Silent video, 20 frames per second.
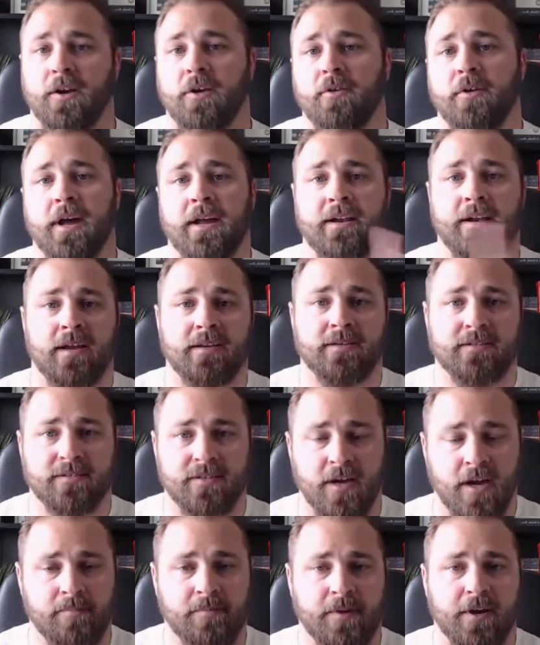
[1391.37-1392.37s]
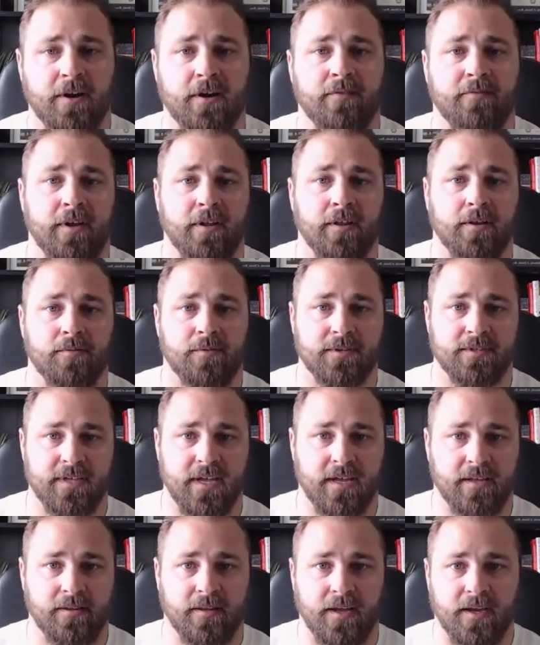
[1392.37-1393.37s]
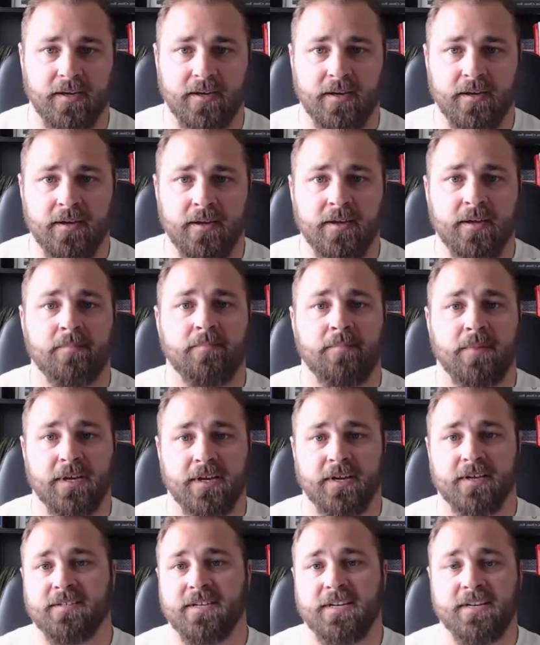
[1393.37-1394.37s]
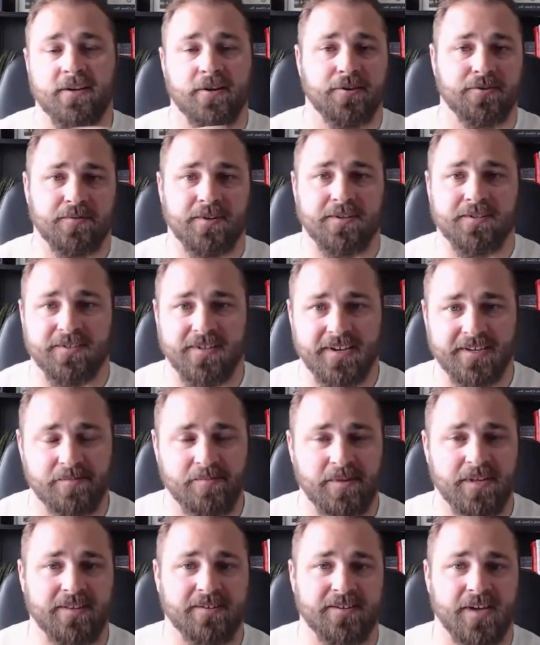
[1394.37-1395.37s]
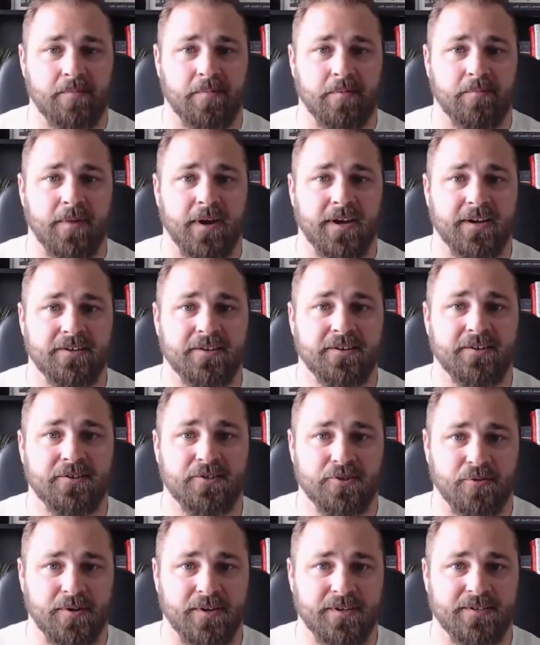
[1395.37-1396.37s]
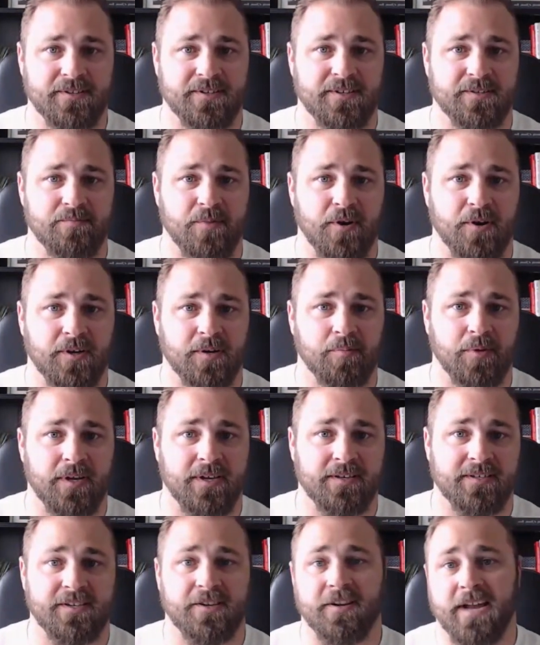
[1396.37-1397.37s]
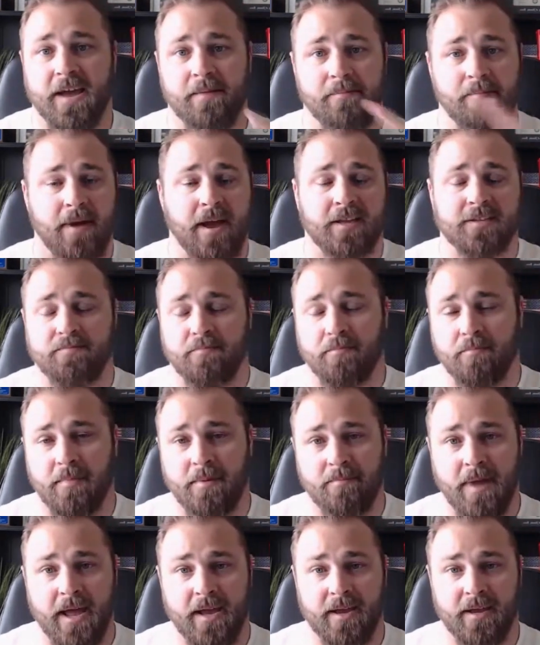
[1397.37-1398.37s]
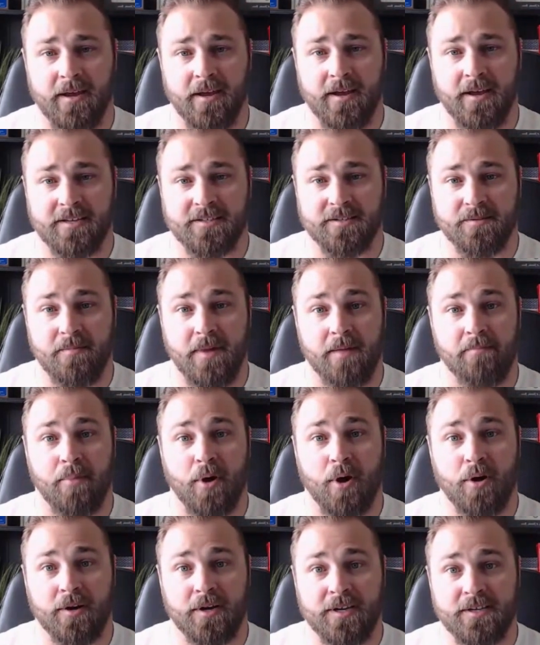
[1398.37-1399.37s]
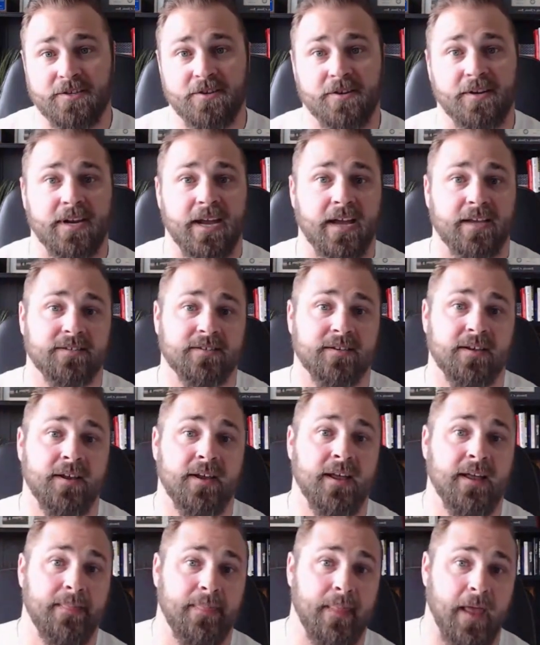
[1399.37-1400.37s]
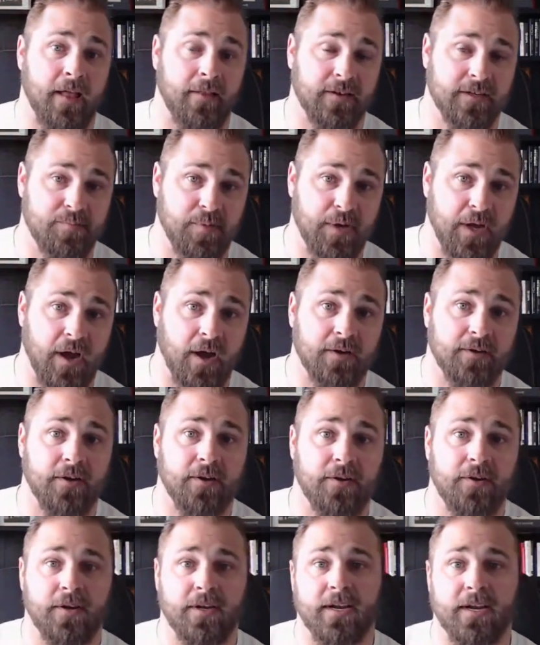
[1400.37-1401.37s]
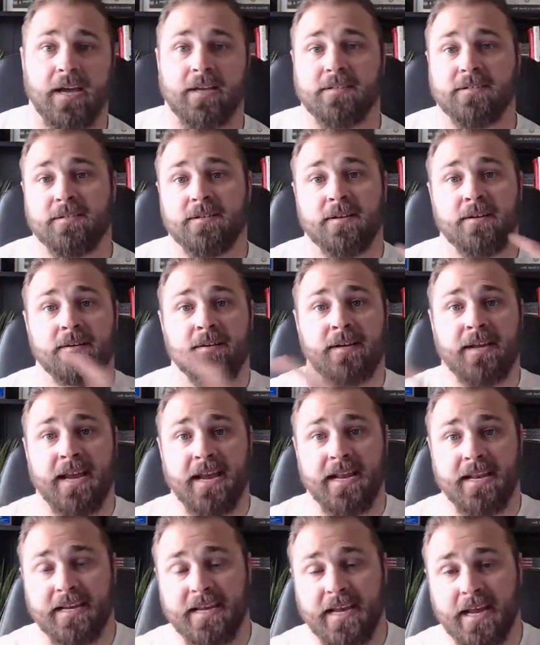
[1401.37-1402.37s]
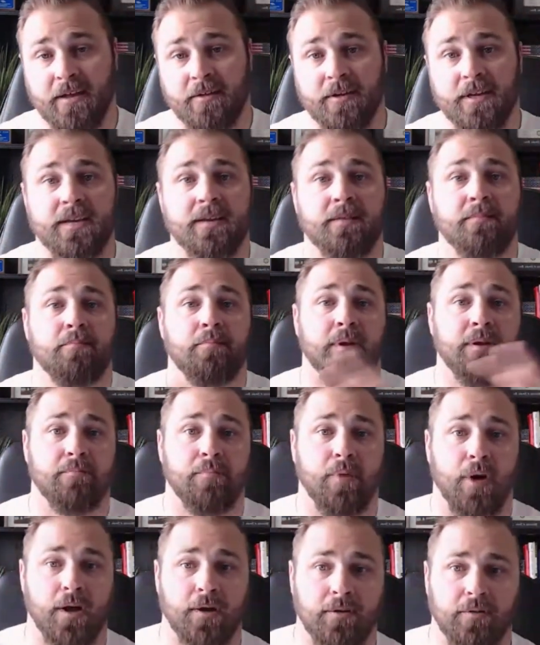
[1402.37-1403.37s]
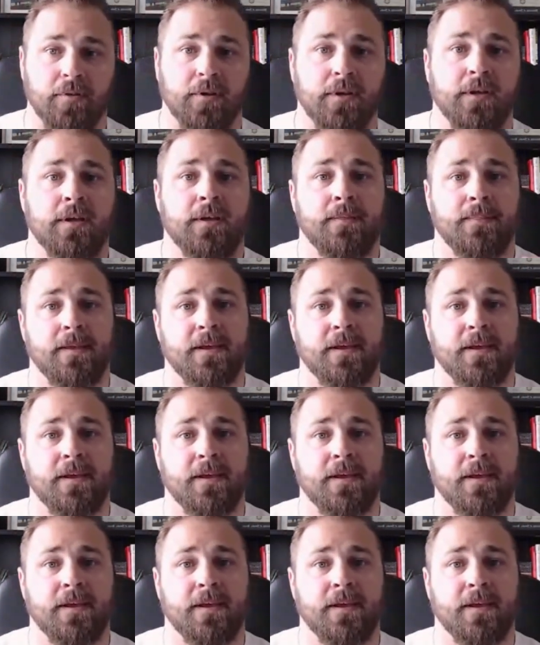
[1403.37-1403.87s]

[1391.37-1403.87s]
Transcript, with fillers: Go ahead and ask Tom Caravella what's that like because he knows what it's like to be the top of mind choice in his marketplace. You can ask Matt, ask Matt Barkus, you can ask Alex Biondo, you can ask Katie Kelly, Ben Bonnell.